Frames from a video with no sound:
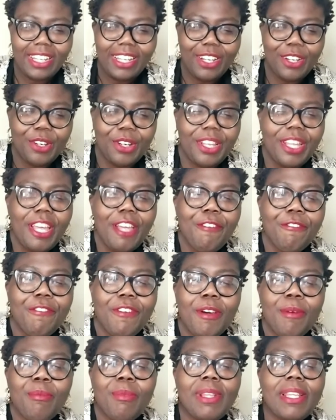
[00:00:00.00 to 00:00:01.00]
Okay,
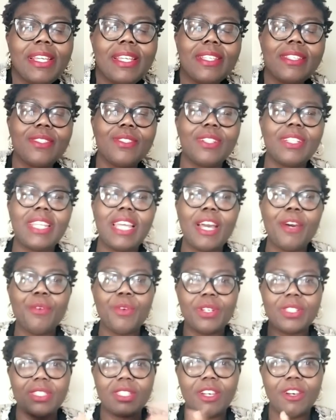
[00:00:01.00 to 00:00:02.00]
family. So that
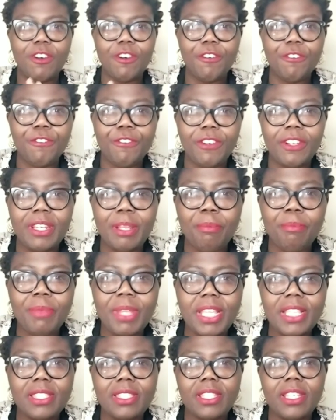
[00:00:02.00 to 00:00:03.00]
was all for the
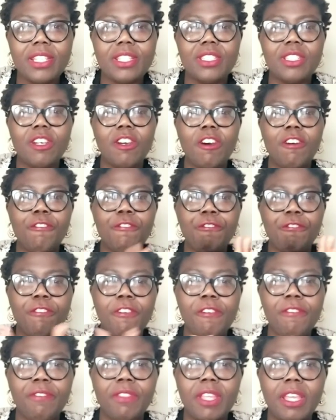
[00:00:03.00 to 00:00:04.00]
message of
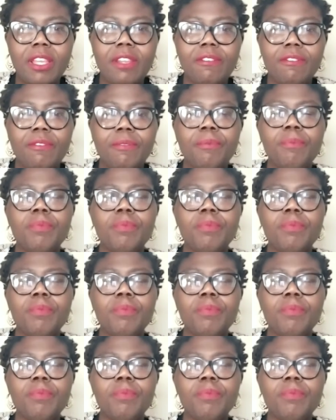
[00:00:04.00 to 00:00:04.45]
15